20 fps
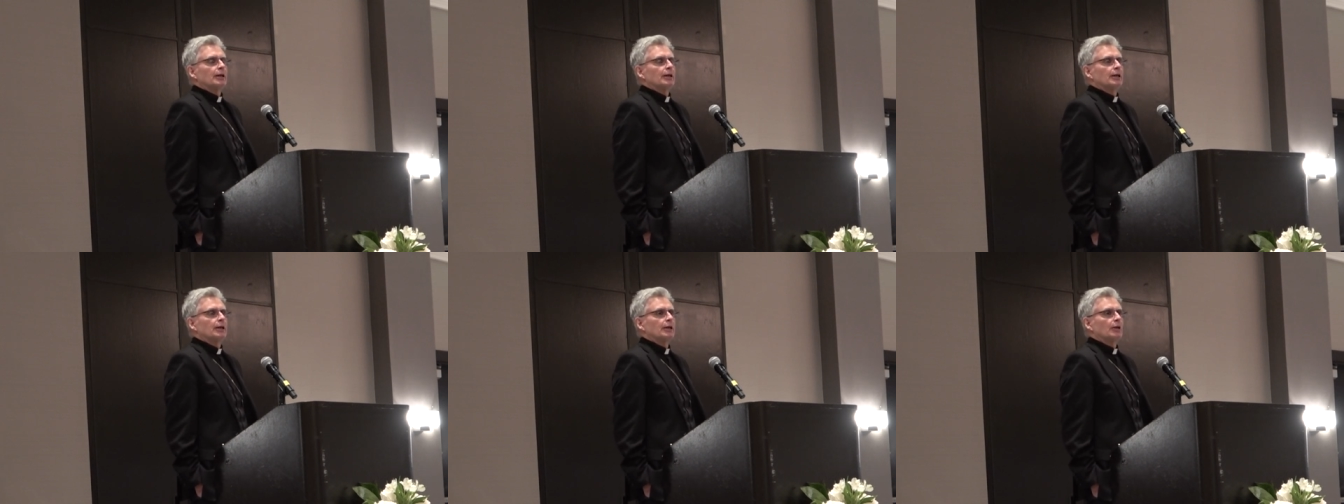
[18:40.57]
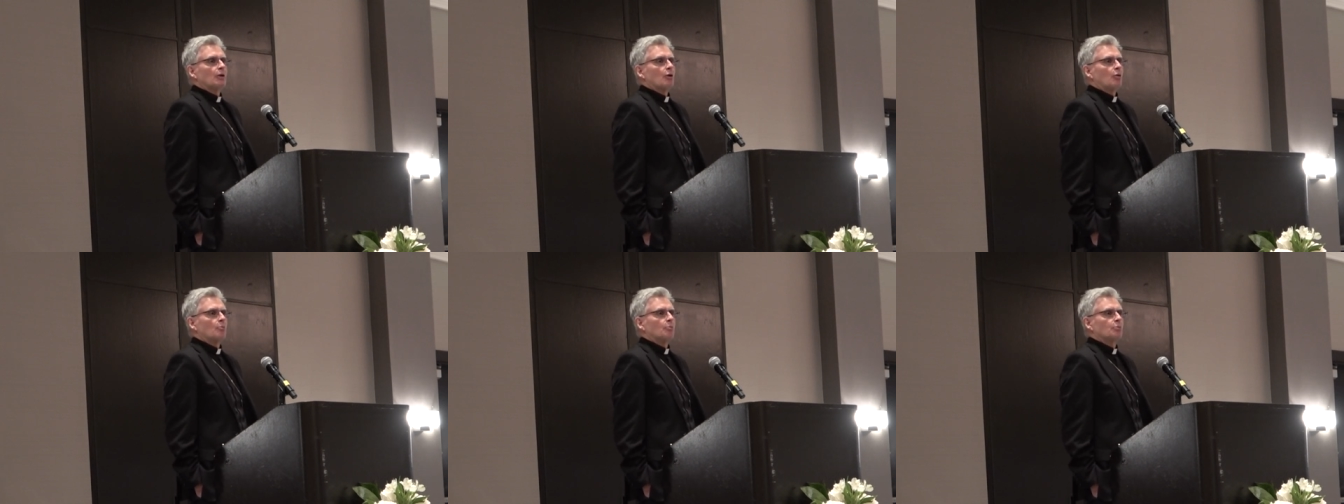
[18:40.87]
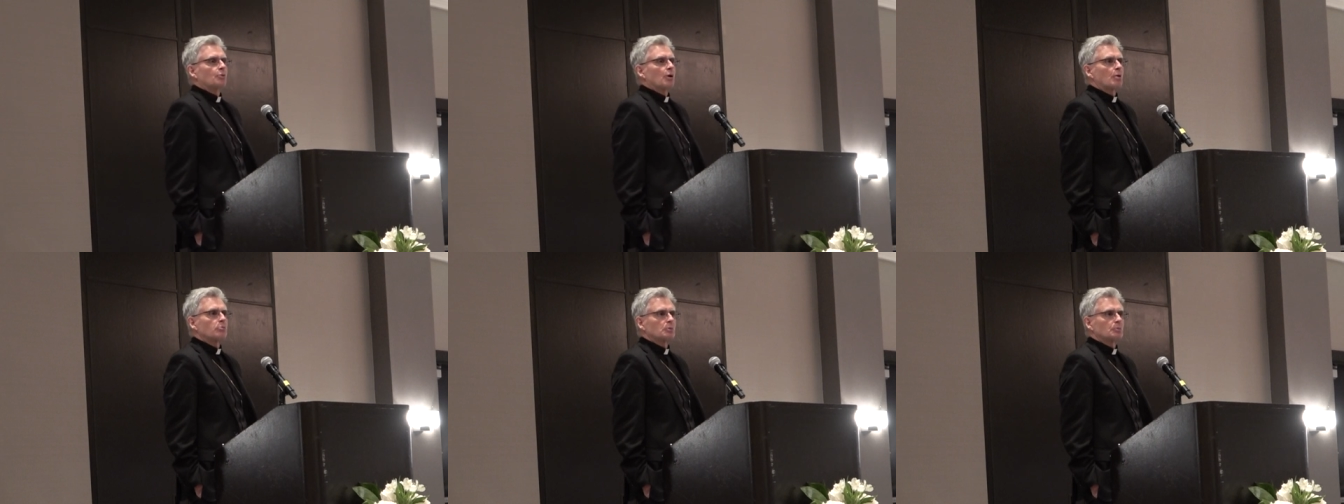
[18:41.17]
in
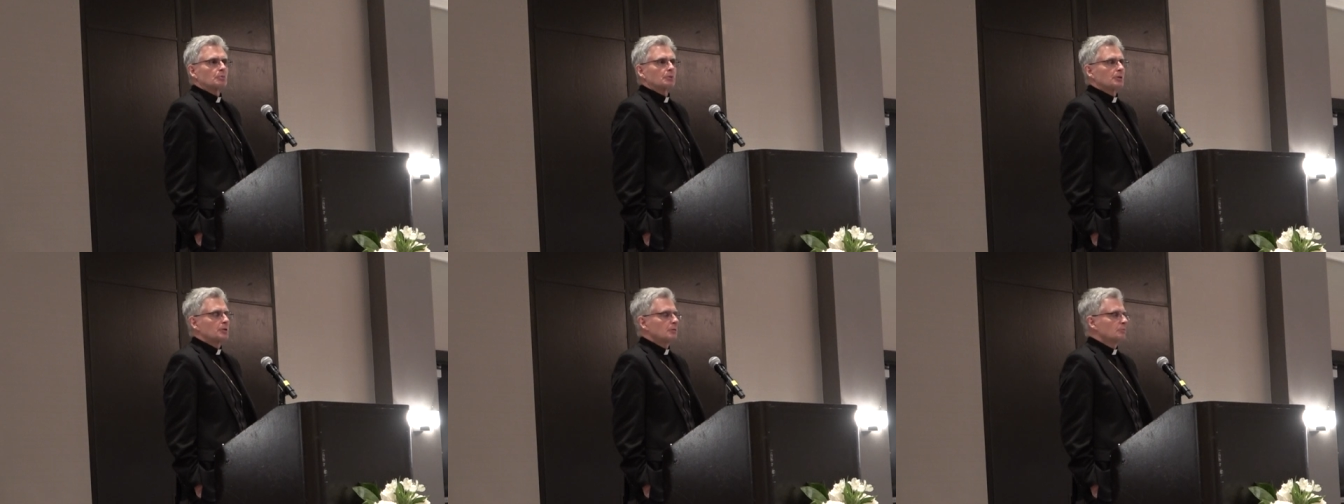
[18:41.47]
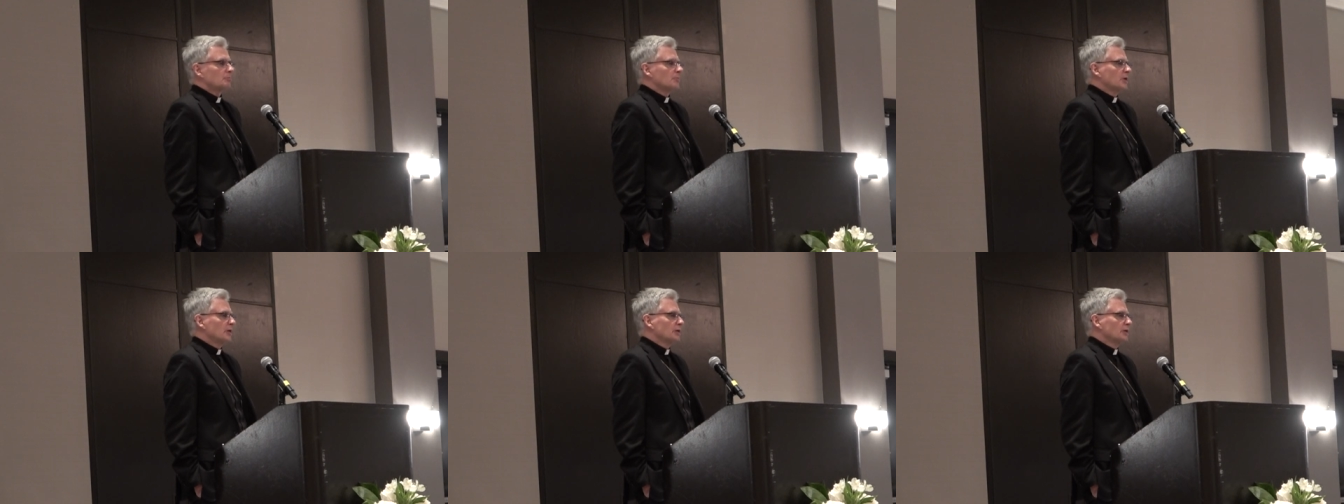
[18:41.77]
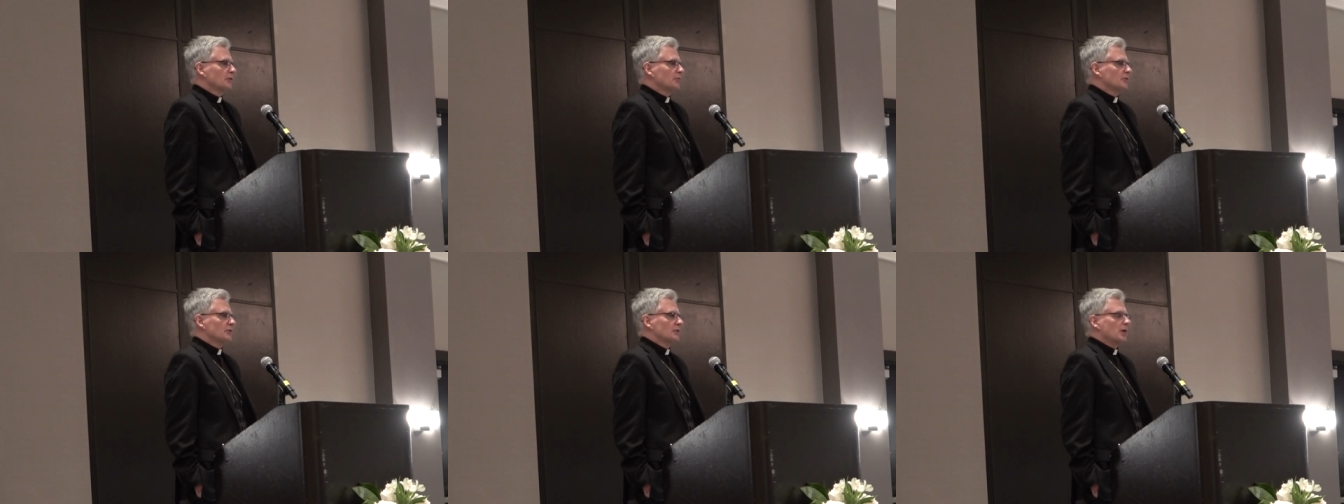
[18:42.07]
probably
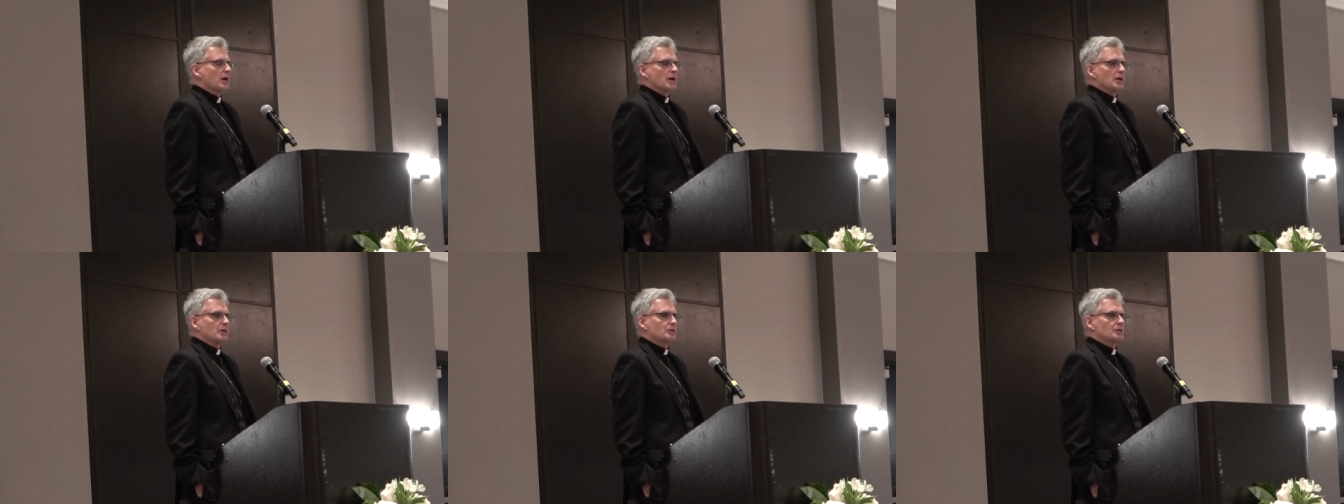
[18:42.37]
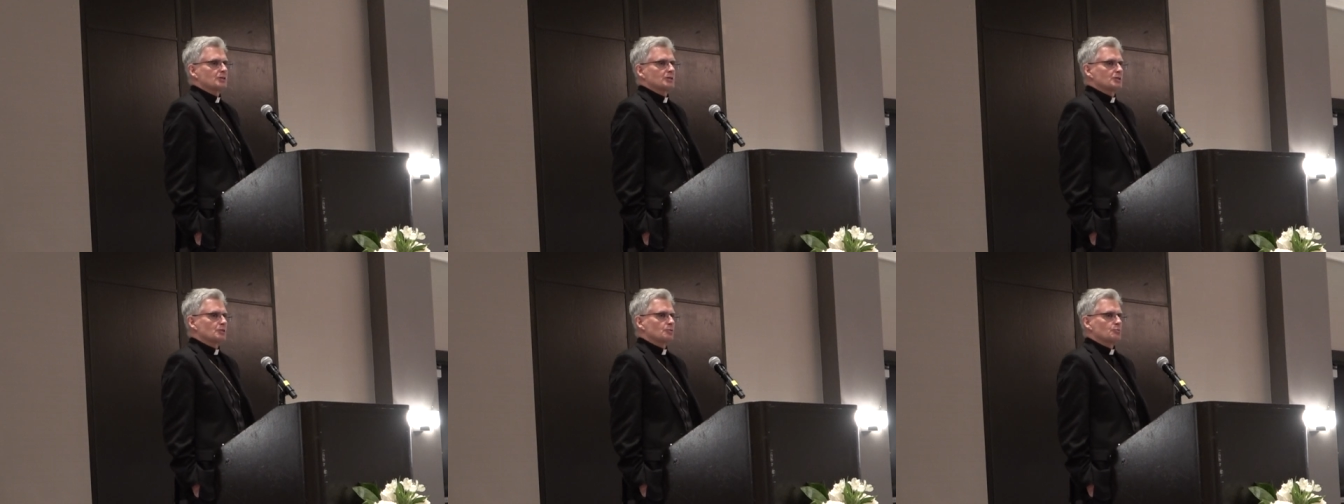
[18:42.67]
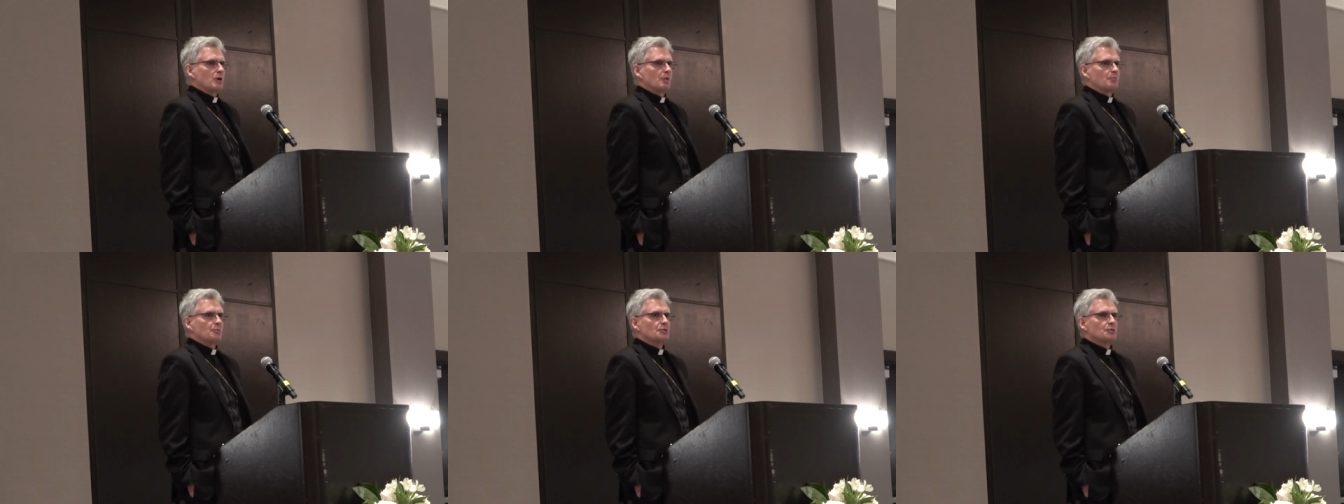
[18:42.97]
many of the
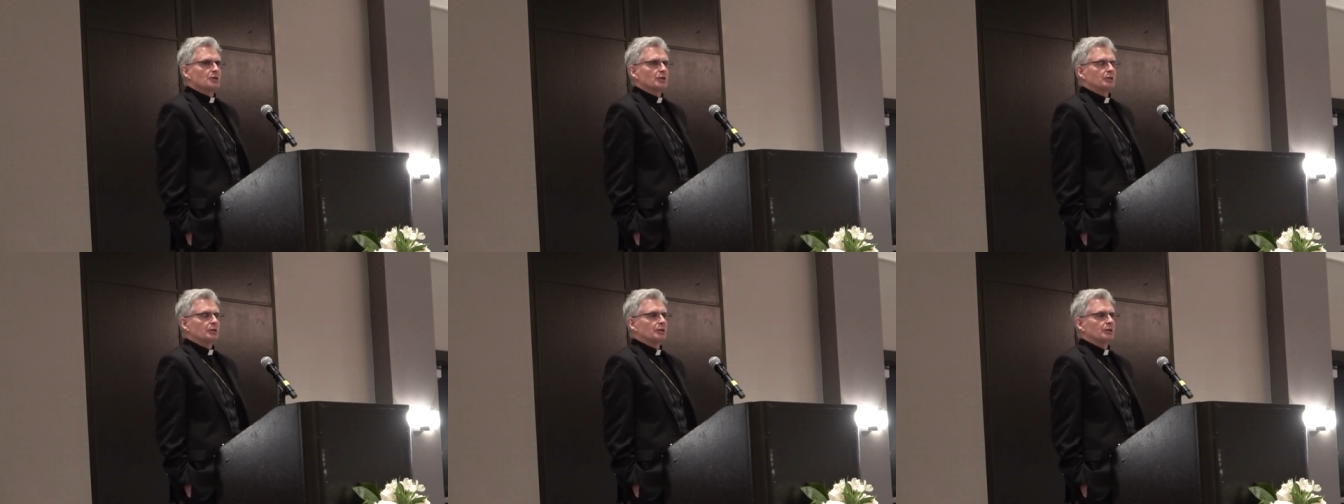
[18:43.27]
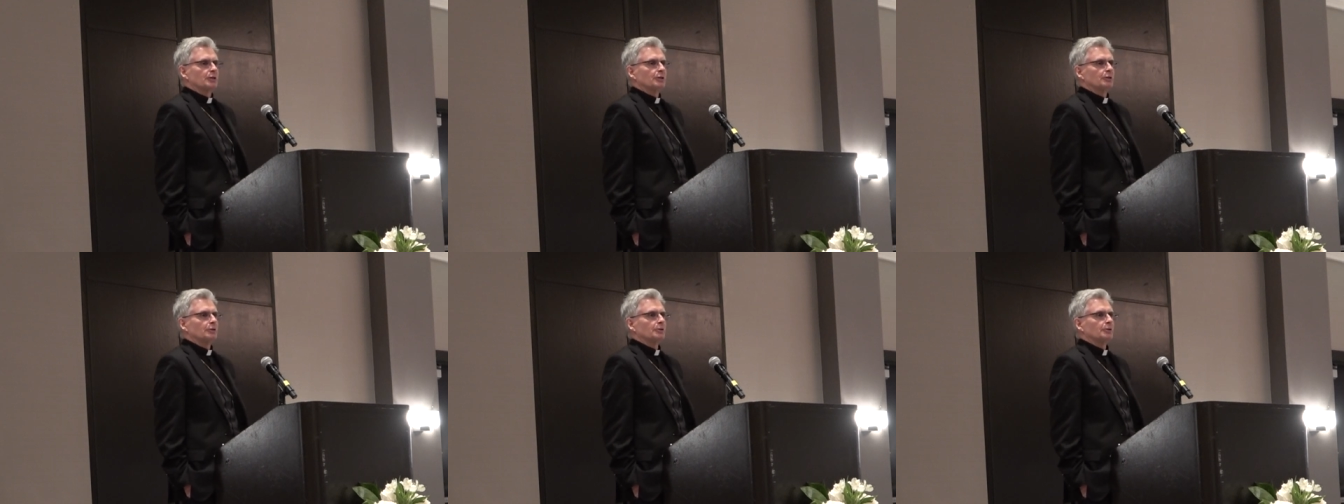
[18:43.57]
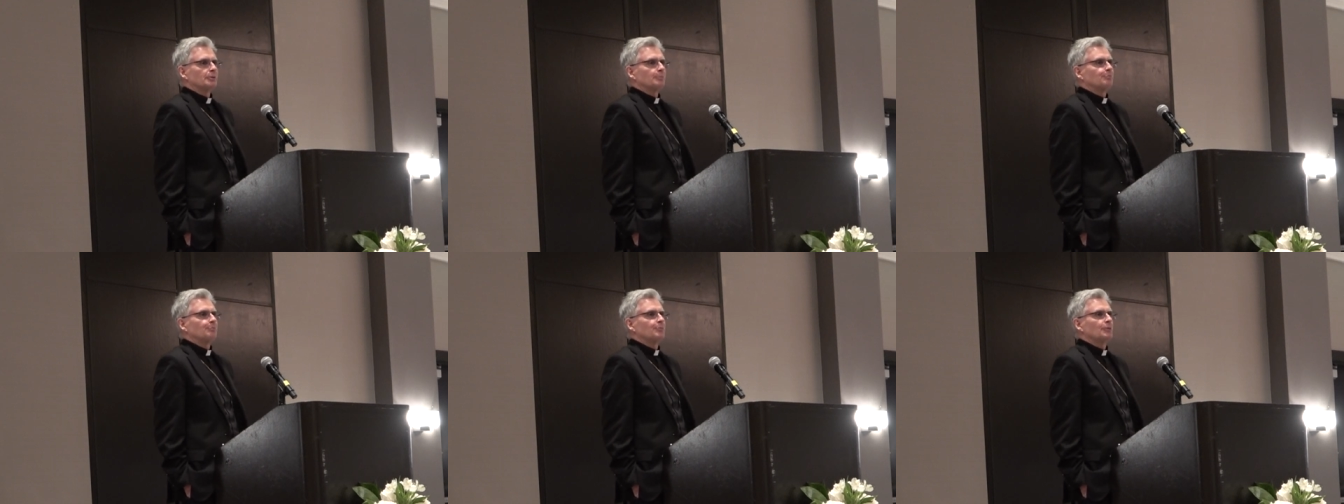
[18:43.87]
dioceses represented
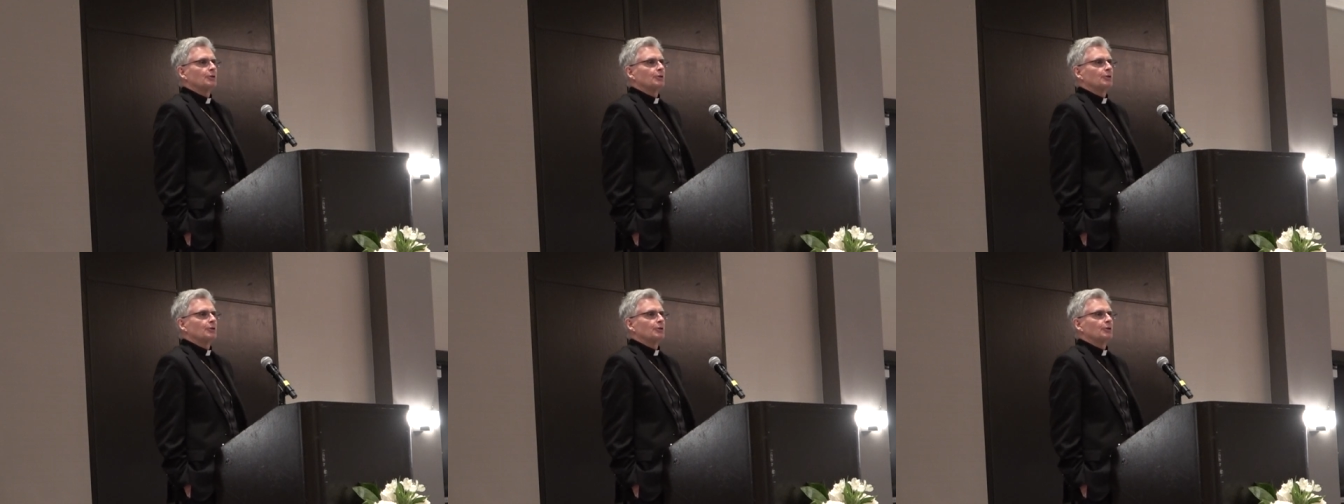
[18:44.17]
here,